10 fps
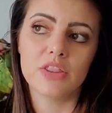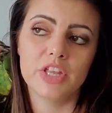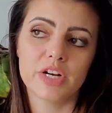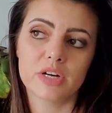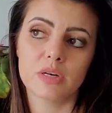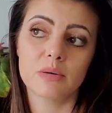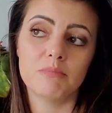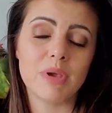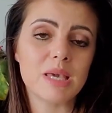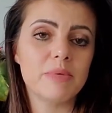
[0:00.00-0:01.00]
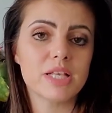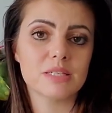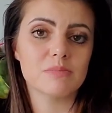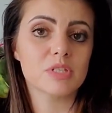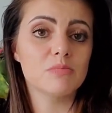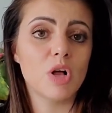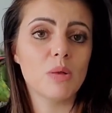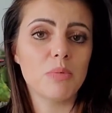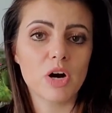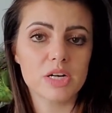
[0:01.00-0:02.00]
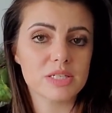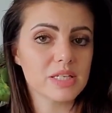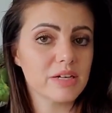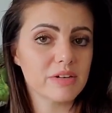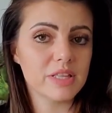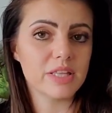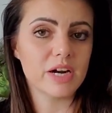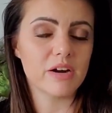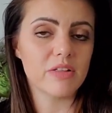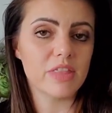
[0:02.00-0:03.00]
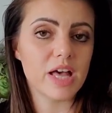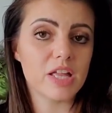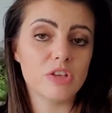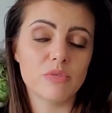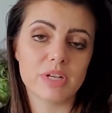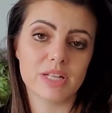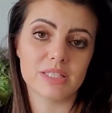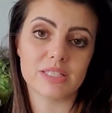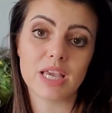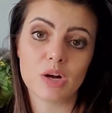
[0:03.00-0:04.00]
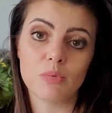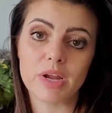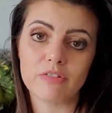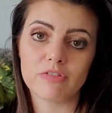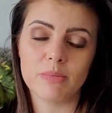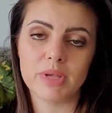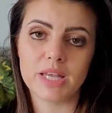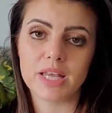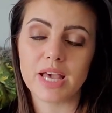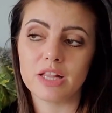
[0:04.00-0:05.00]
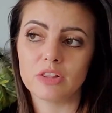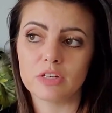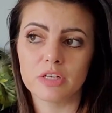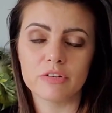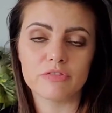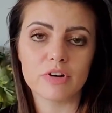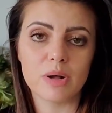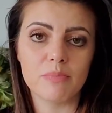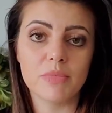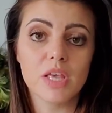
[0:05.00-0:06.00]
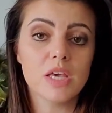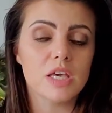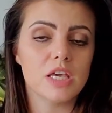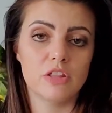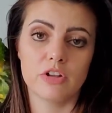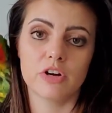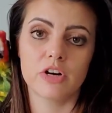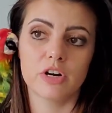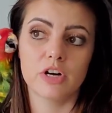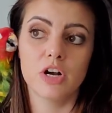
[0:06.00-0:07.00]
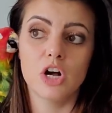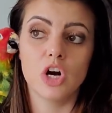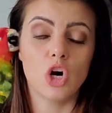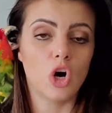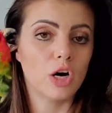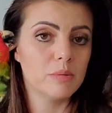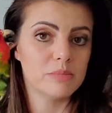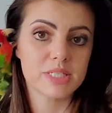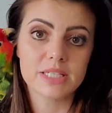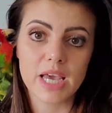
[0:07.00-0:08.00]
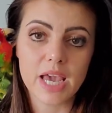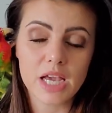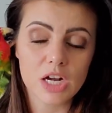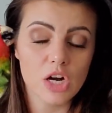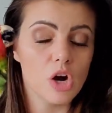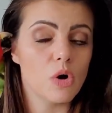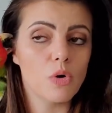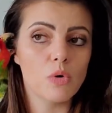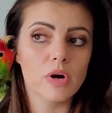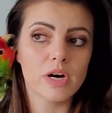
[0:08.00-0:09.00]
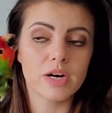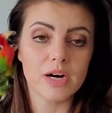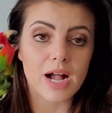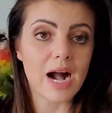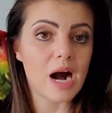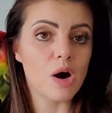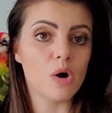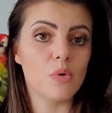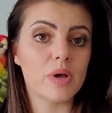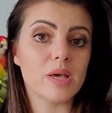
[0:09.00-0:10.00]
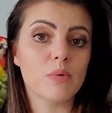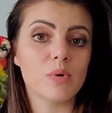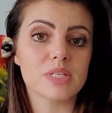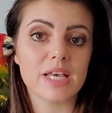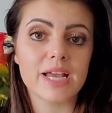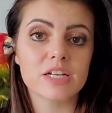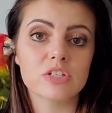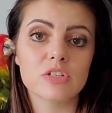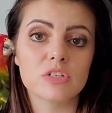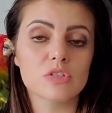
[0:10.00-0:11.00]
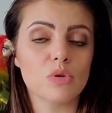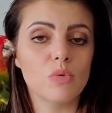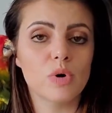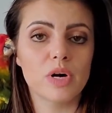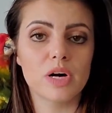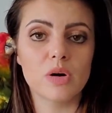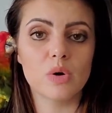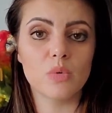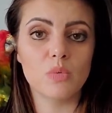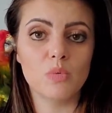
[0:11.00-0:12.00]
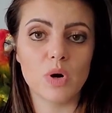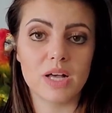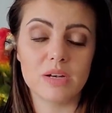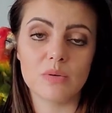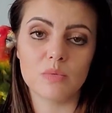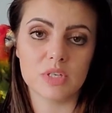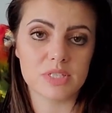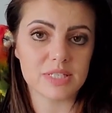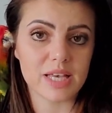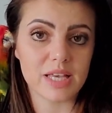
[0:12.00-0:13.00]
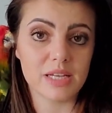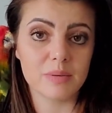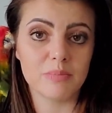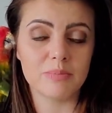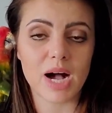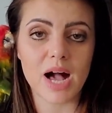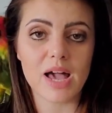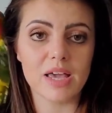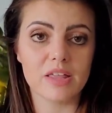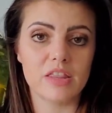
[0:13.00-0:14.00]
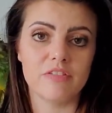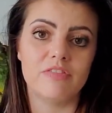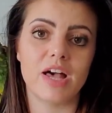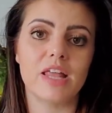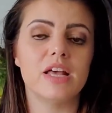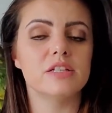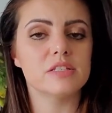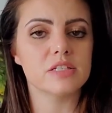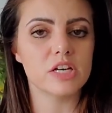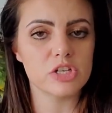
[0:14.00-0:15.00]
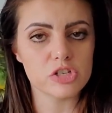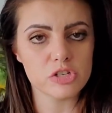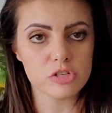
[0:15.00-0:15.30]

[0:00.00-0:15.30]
there may be some small parts here and there that you can take away from it and learn from either either our mistake or how it was handled or what was said by the vet and such.